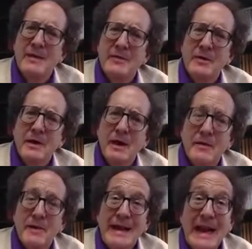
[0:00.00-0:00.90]
your health.
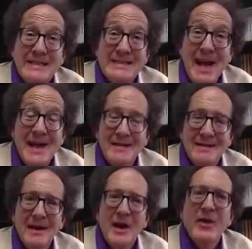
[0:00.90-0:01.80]
And I cite
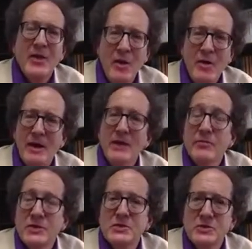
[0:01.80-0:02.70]
an authority, the
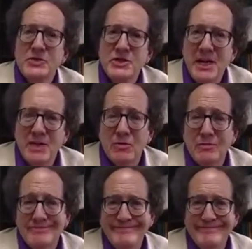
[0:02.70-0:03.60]
Surgeon General.
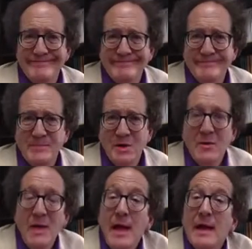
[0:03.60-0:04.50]

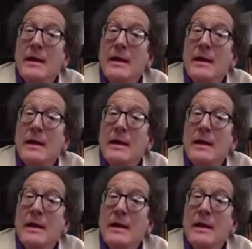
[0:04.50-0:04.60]
Okay,